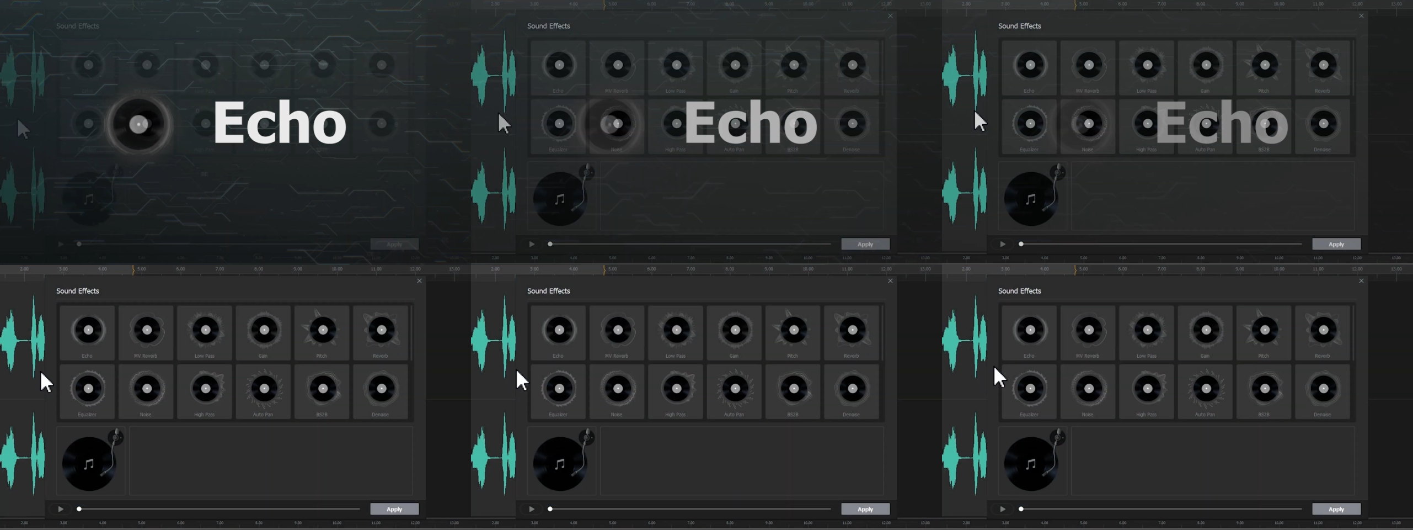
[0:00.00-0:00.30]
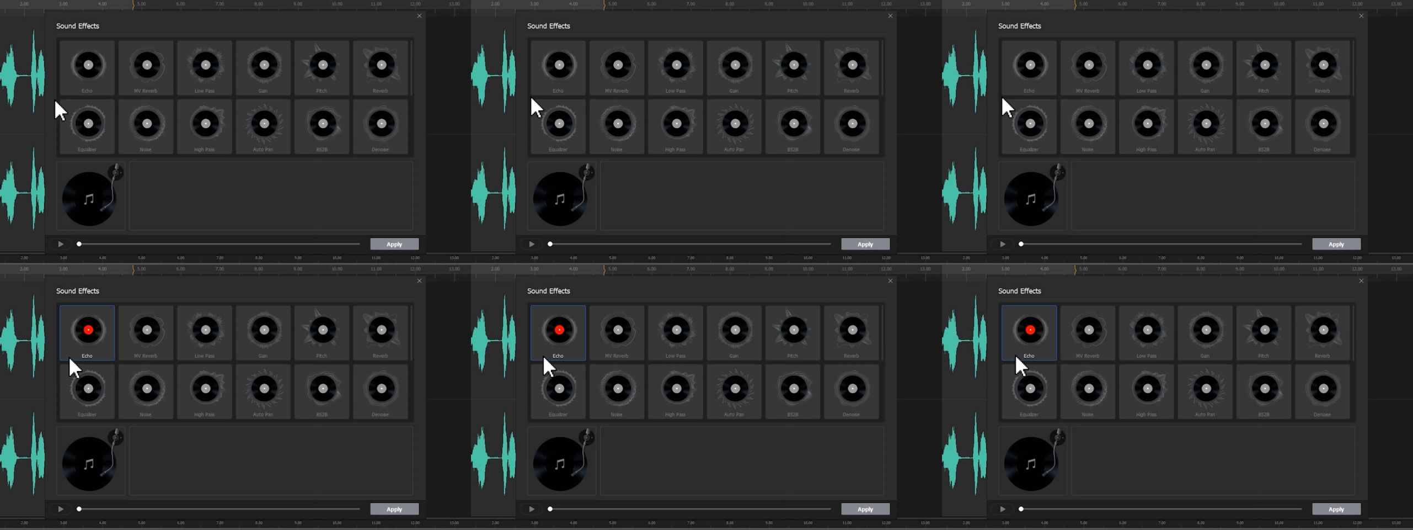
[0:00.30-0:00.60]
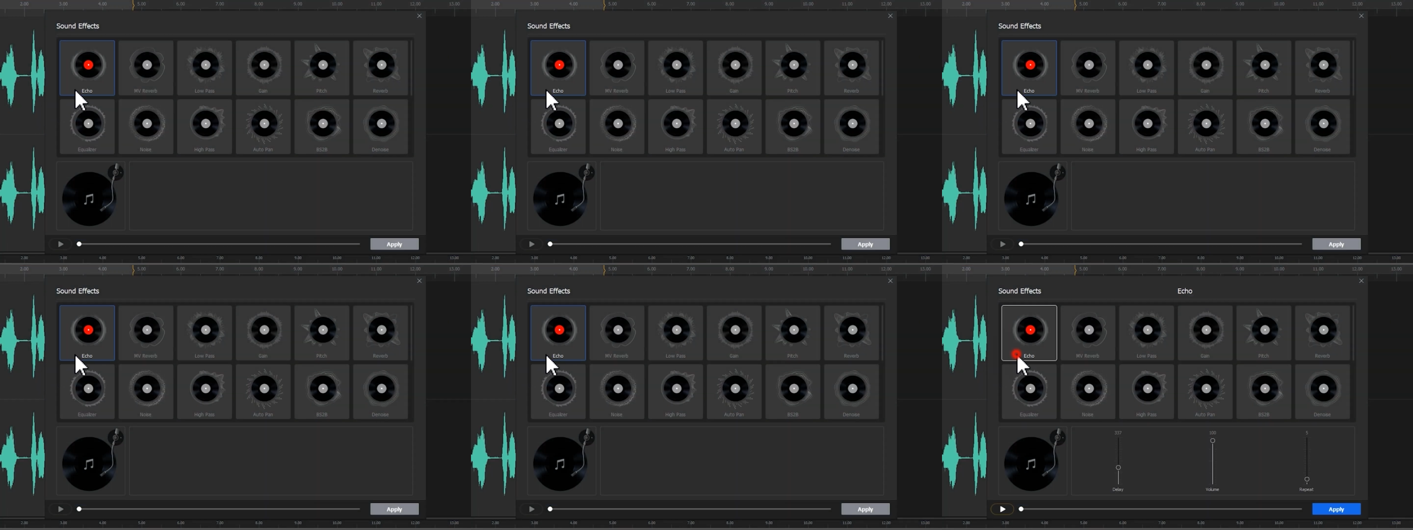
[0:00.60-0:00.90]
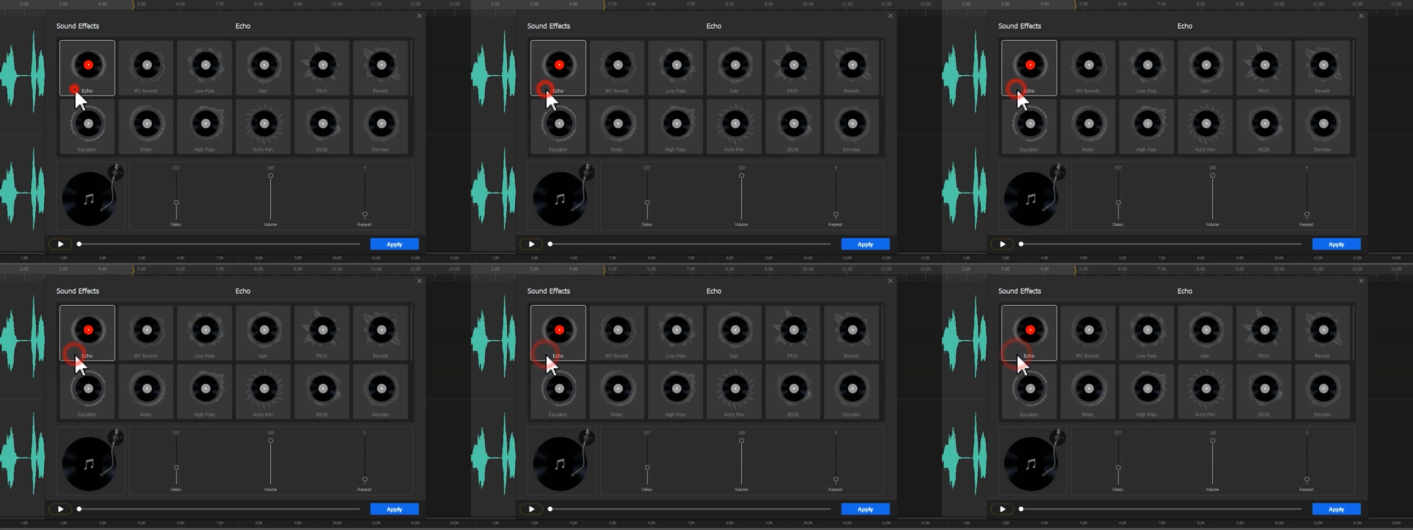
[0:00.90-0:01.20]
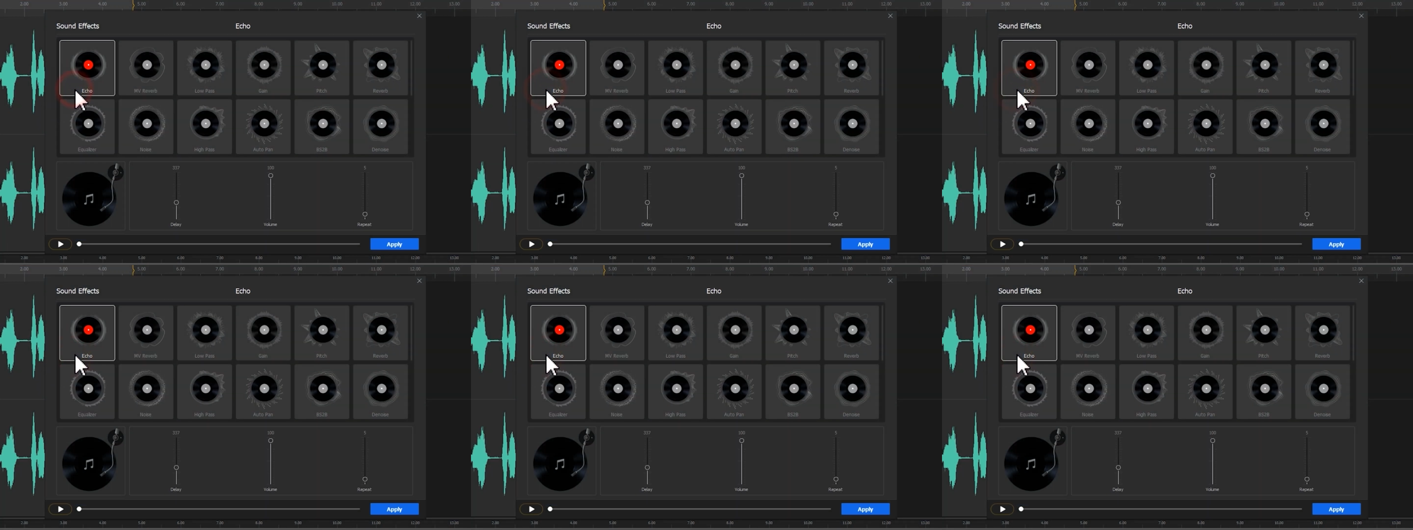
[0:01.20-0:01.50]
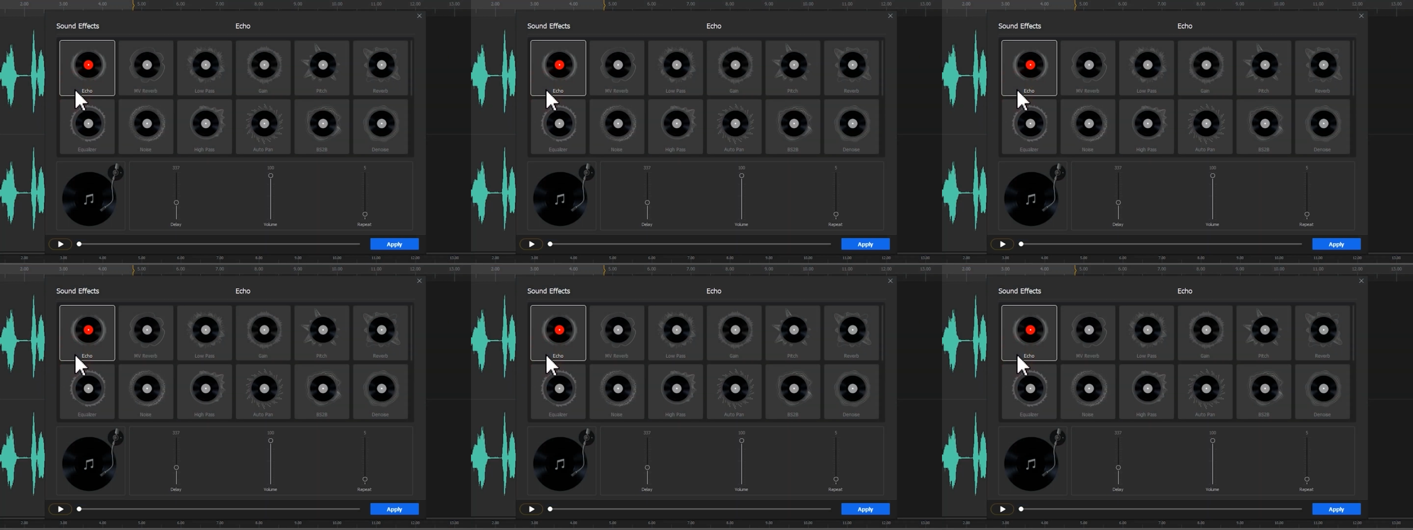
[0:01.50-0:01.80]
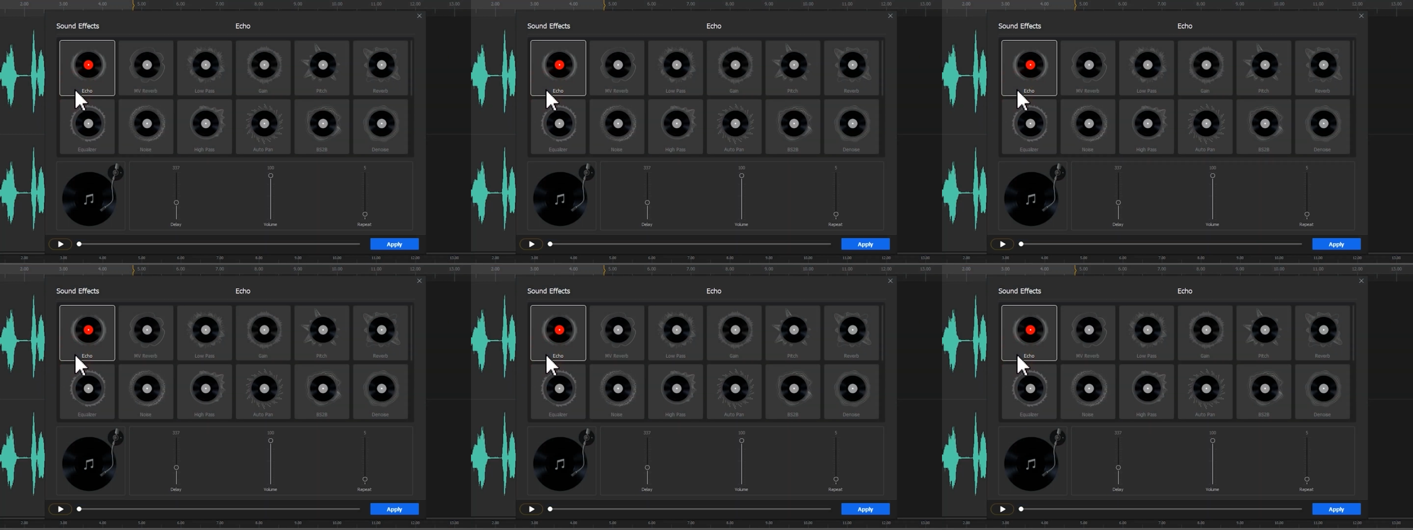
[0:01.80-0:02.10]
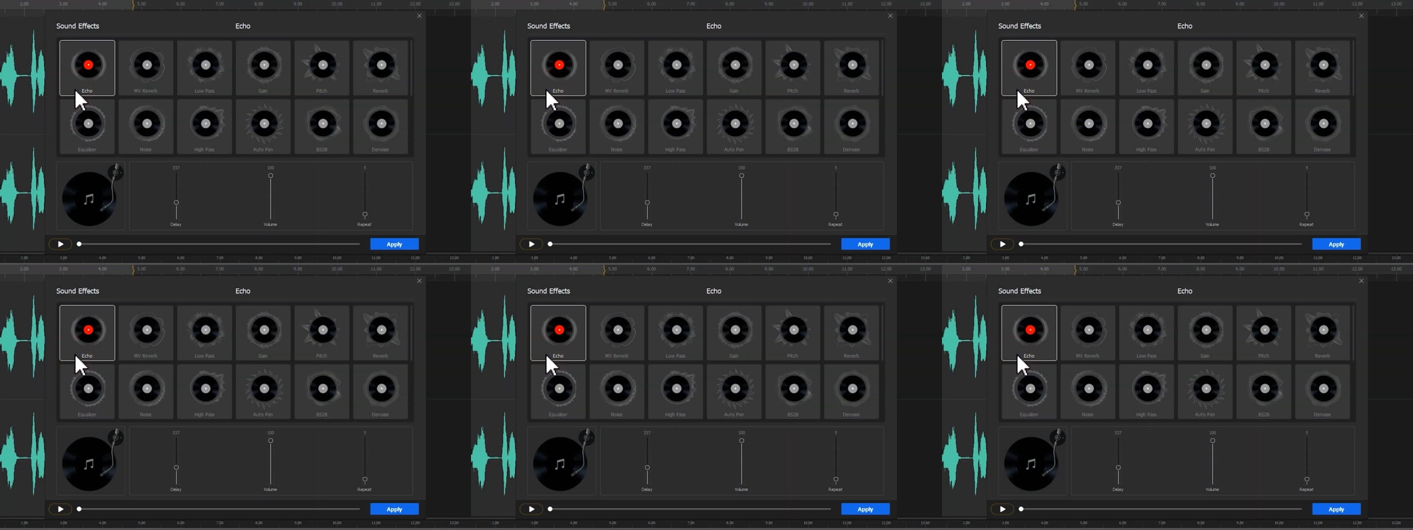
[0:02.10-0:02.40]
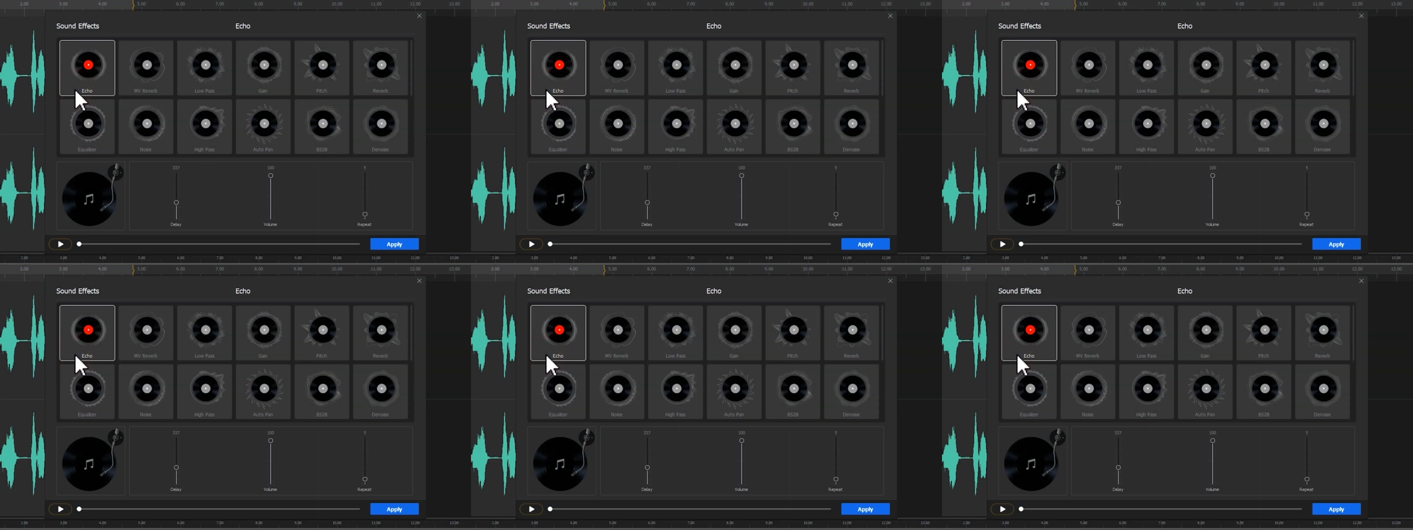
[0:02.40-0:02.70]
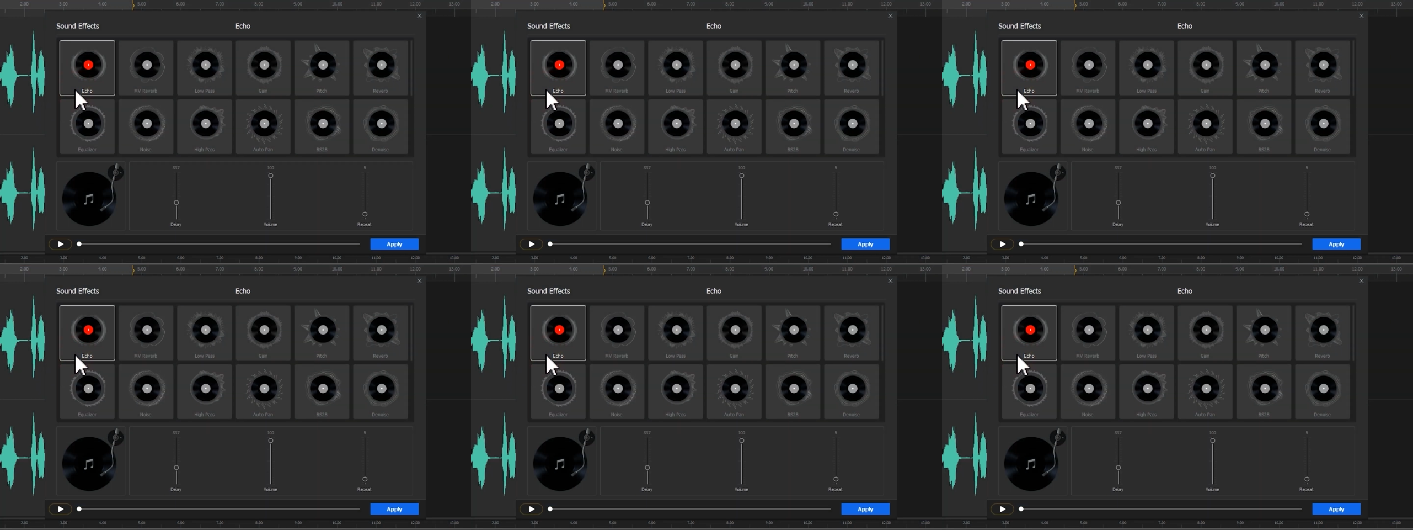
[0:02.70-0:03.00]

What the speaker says: No face is visible, so there are no lips to read.